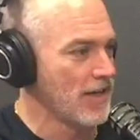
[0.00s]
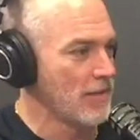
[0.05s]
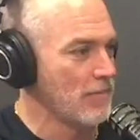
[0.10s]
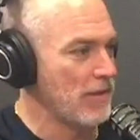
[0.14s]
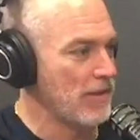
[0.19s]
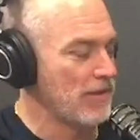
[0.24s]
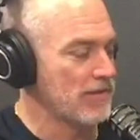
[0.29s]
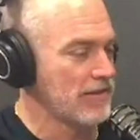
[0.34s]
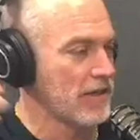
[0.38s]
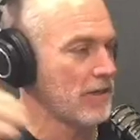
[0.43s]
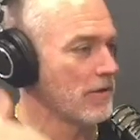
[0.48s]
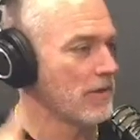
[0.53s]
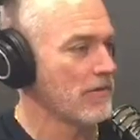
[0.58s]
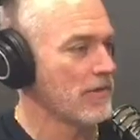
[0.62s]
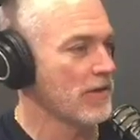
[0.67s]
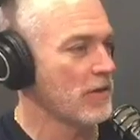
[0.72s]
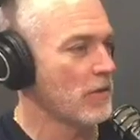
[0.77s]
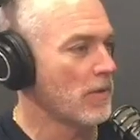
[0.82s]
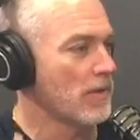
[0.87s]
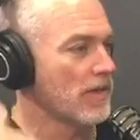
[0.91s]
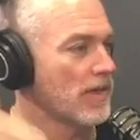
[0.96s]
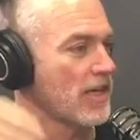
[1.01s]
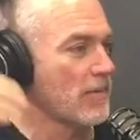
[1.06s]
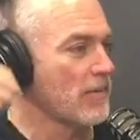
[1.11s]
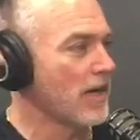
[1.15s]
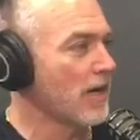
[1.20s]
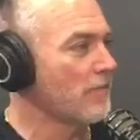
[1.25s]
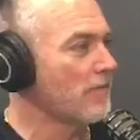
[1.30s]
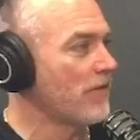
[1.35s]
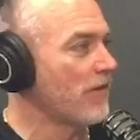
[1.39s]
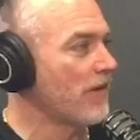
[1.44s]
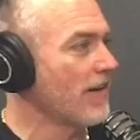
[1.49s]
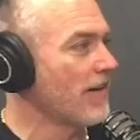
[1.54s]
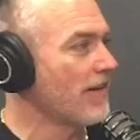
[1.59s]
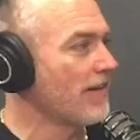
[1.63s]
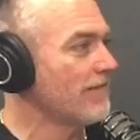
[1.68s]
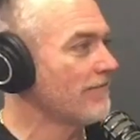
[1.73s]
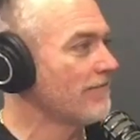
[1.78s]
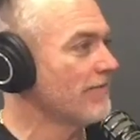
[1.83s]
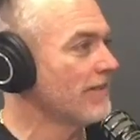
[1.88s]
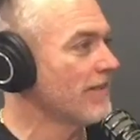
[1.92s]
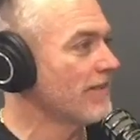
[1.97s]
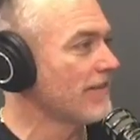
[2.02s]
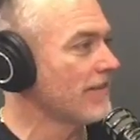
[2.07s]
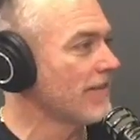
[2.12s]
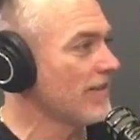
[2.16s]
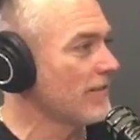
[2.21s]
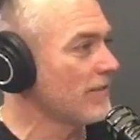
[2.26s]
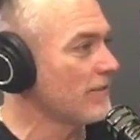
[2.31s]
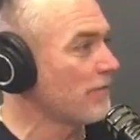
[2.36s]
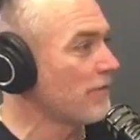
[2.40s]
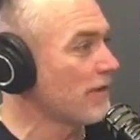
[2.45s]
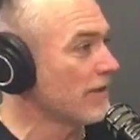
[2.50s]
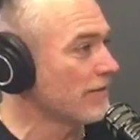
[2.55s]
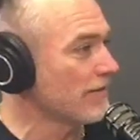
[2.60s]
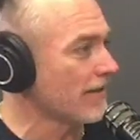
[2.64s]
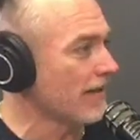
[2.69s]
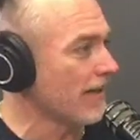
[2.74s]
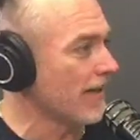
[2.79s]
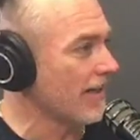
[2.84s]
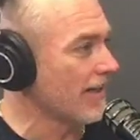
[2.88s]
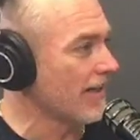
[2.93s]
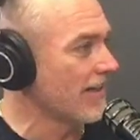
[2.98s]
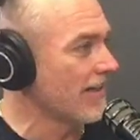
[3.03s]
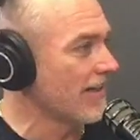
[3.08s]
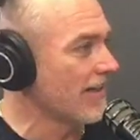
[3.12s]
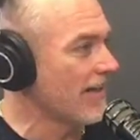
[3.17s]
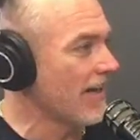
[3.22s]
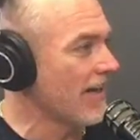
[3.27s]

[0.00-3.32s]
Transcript: because they don't even know what coming up for air feels like.